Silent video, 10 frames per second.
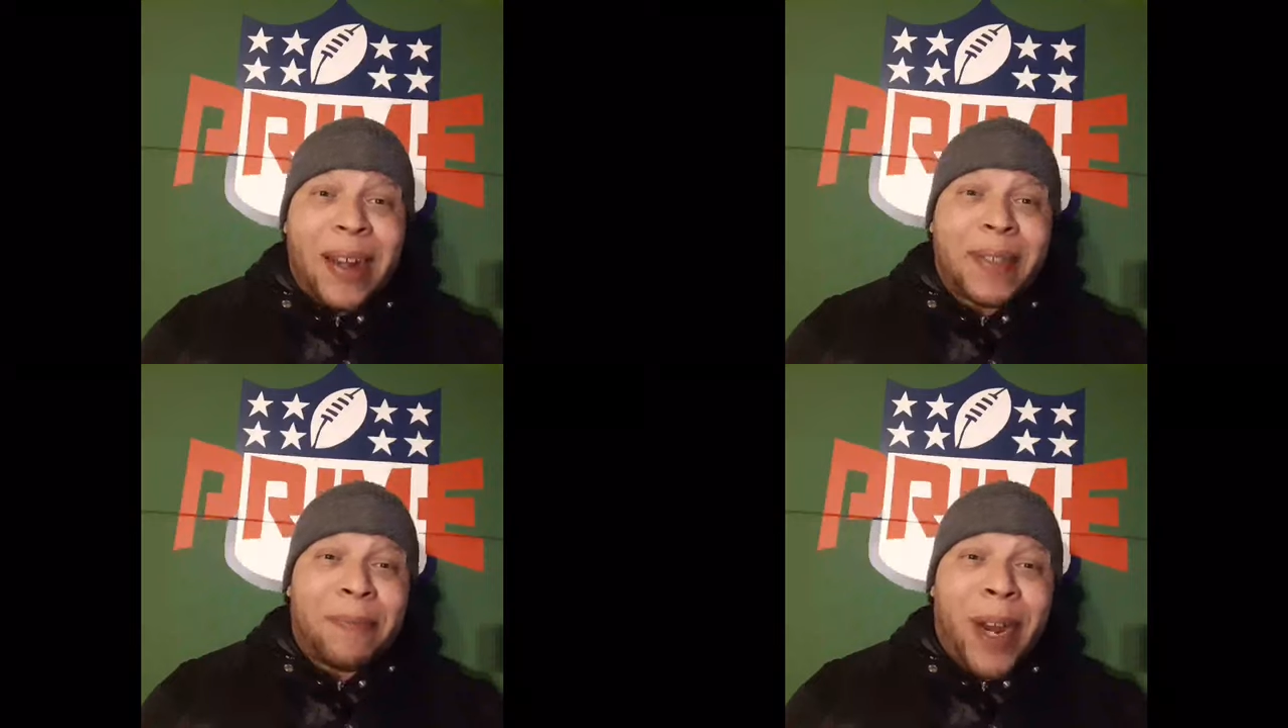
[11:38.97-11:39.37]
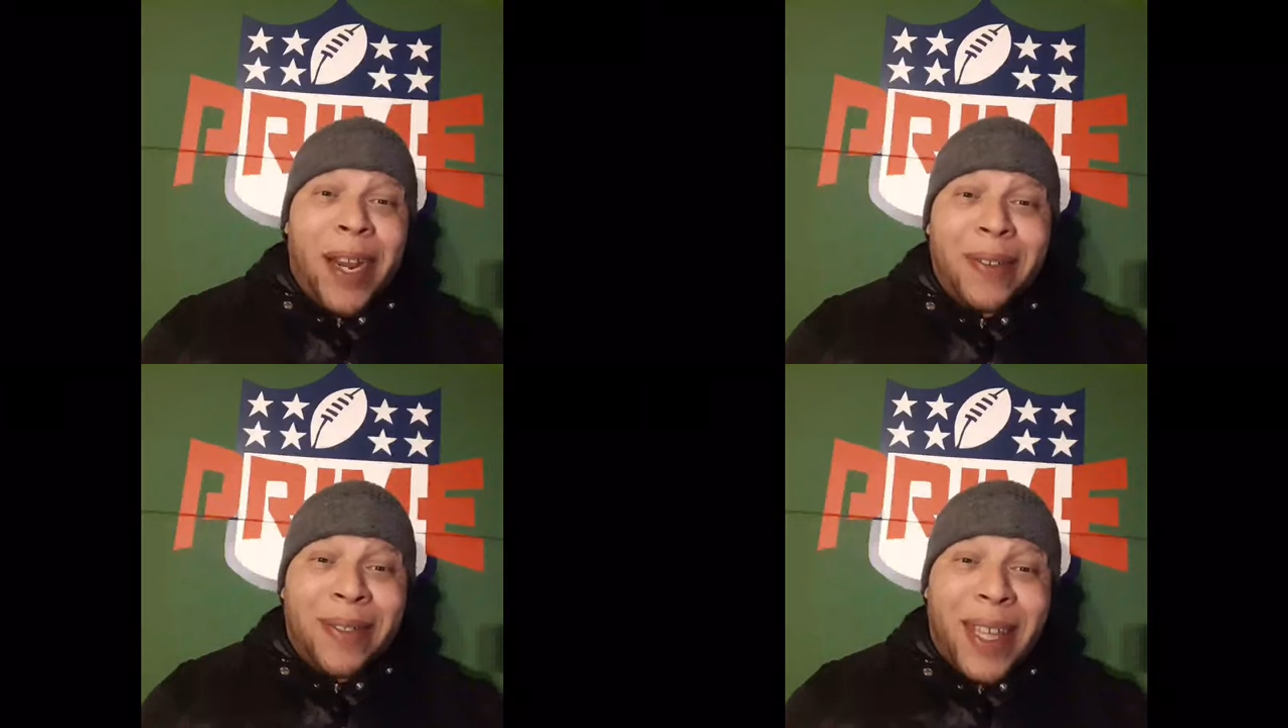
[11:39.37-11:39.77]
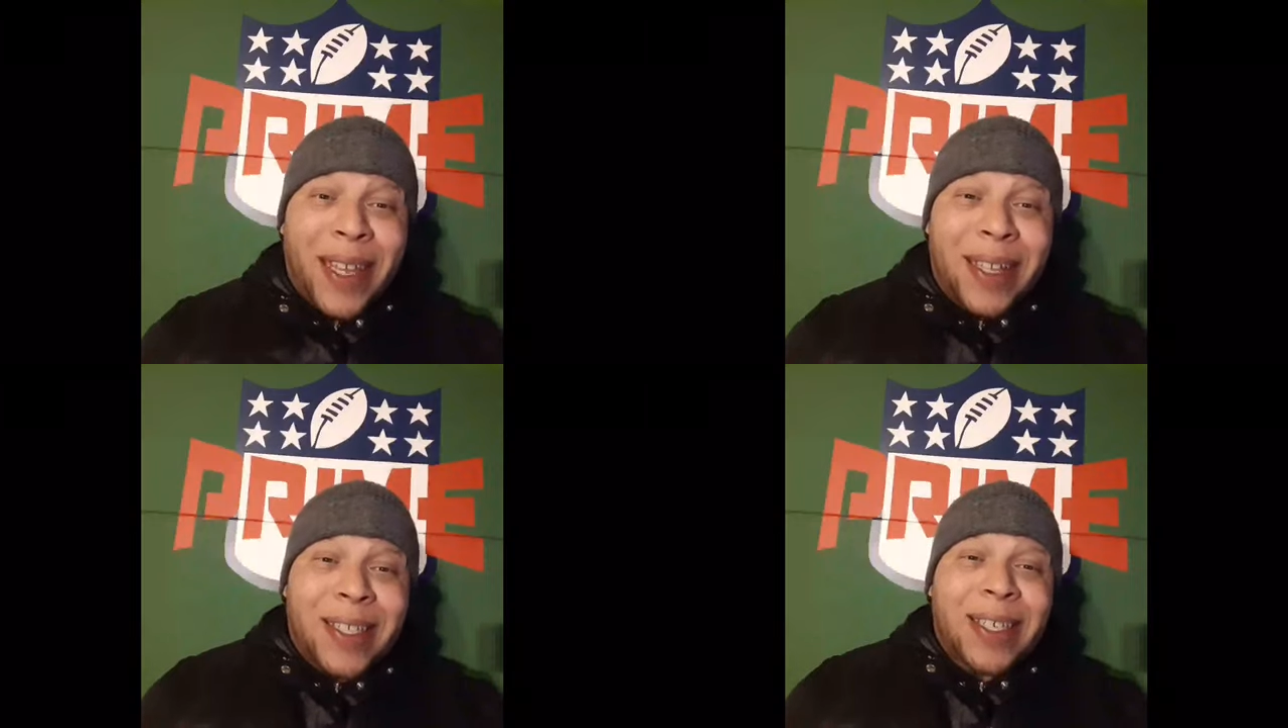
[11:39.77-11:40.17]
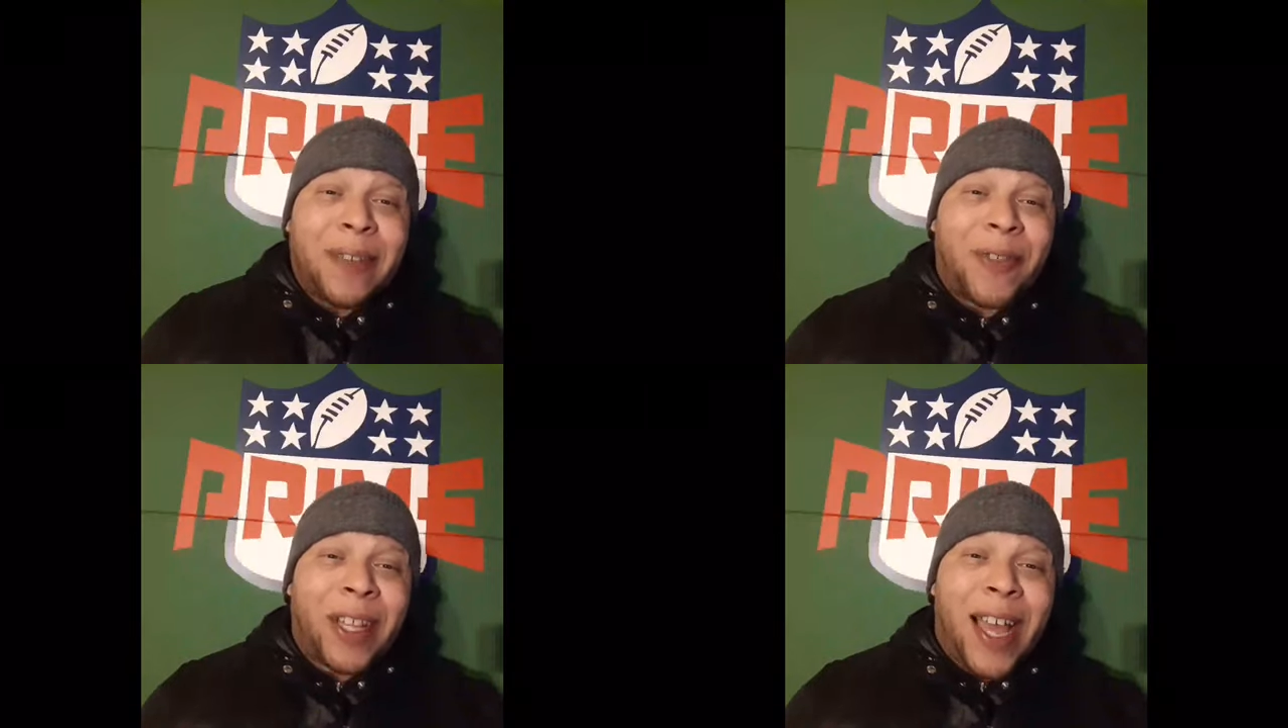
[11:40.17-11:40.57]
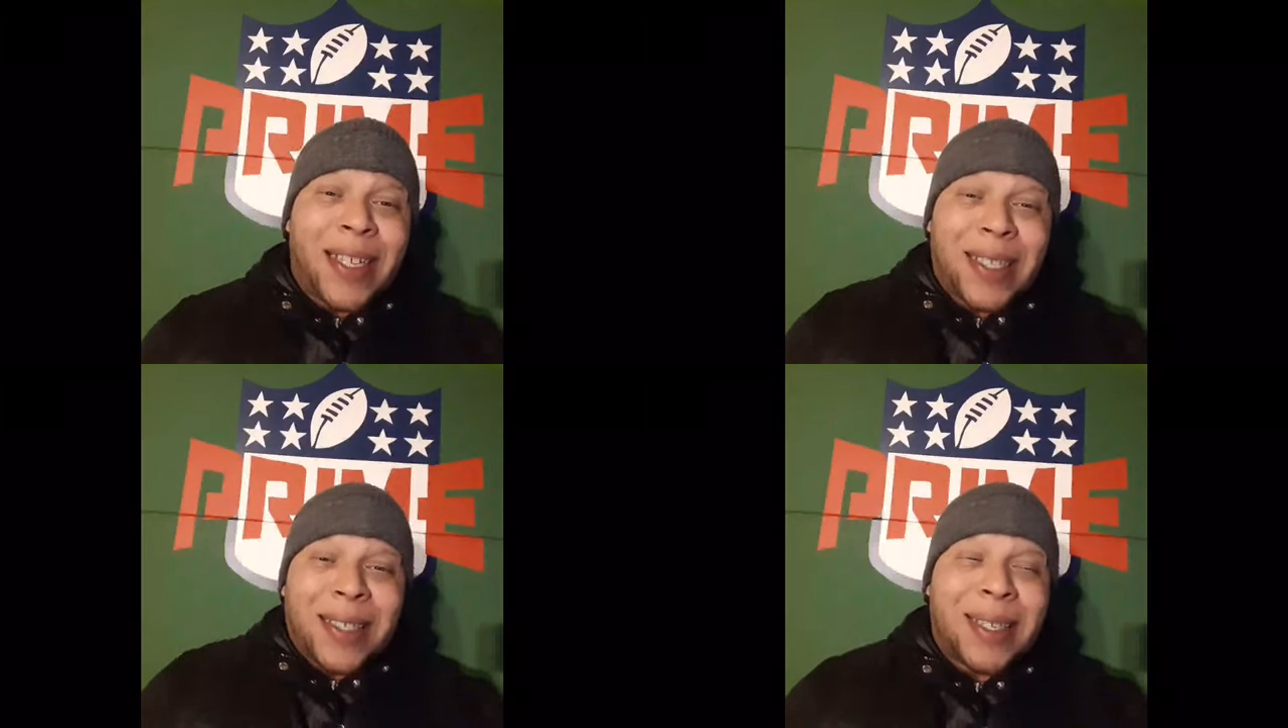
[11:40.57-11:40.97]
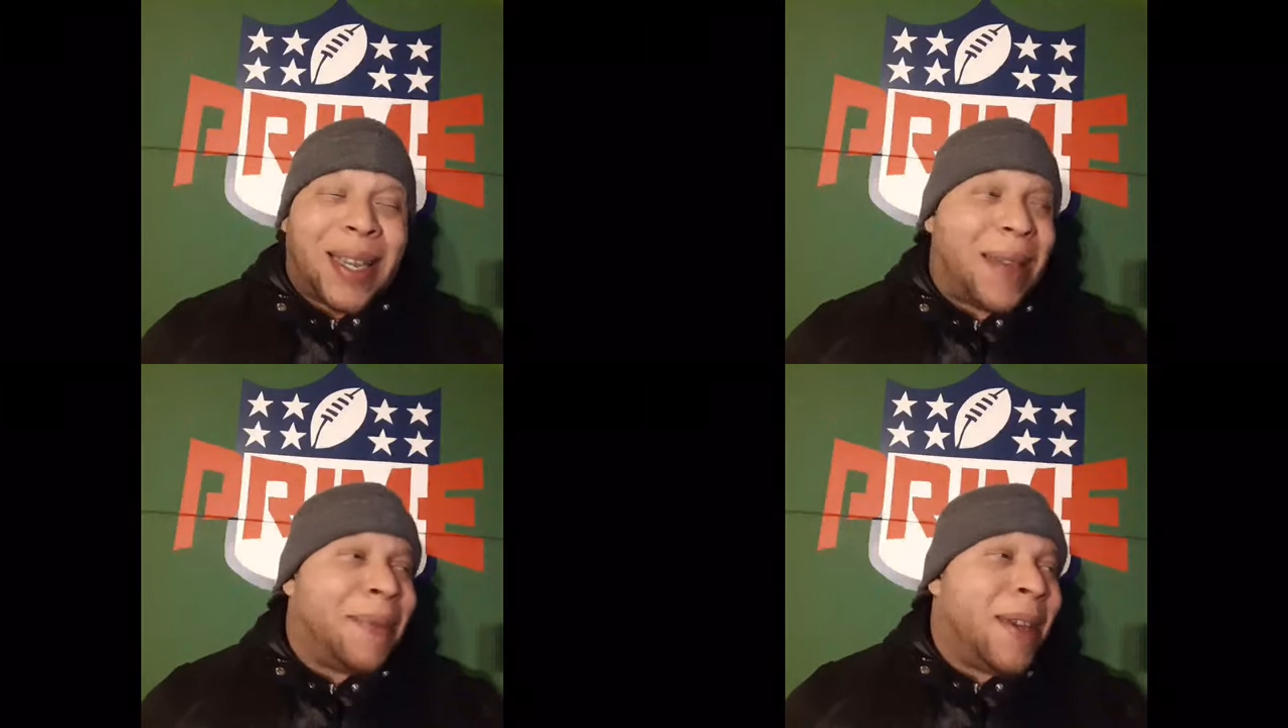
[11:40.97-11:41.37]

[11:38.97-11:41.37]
It's a brand new thing. Let's see if it lasts this time